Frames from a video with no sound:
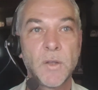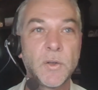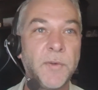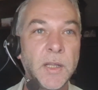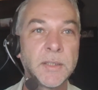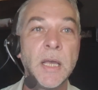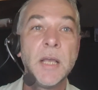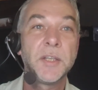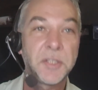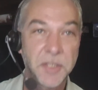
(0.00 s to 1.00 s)
So fellas,
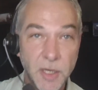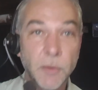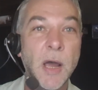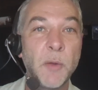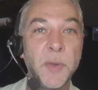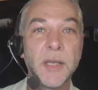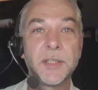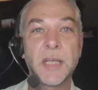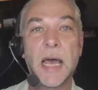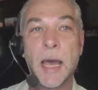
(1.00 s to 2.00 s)
stick around because